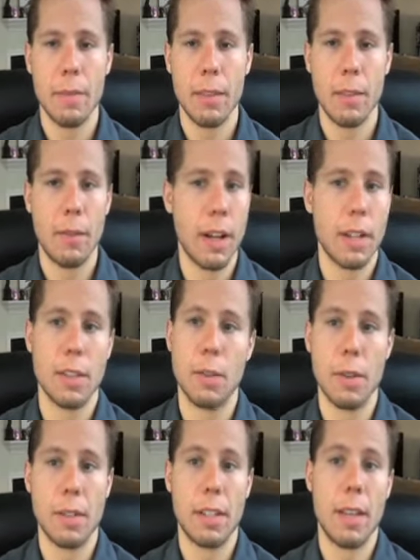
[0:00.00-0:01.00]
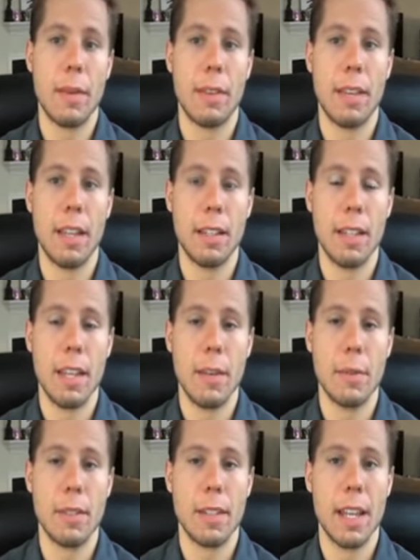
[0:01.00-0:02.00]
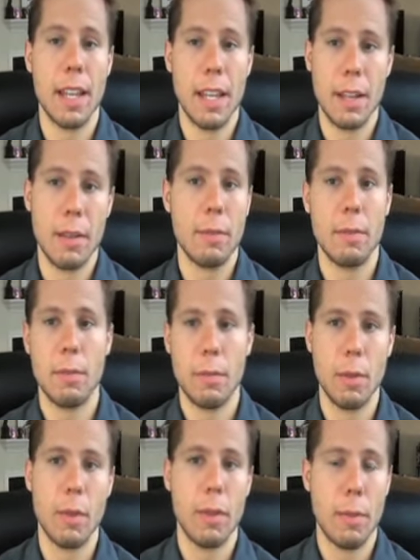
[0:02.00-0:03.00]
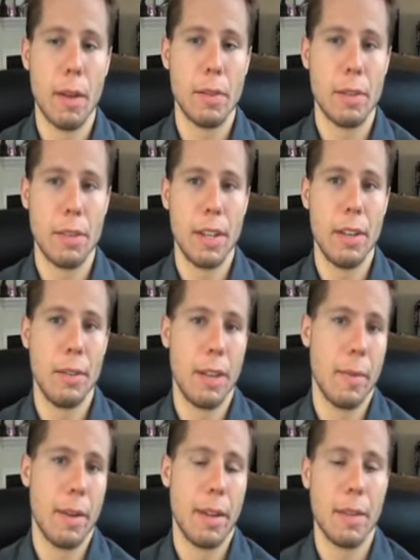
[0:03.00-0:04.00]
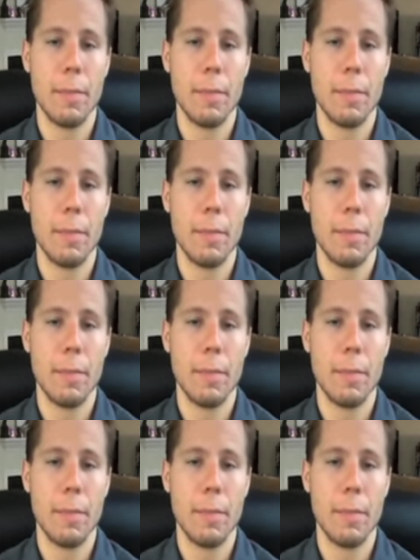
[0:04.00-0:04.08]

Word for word: the Funkasaurus gimmick than he was getting doing the monster heel gimmick.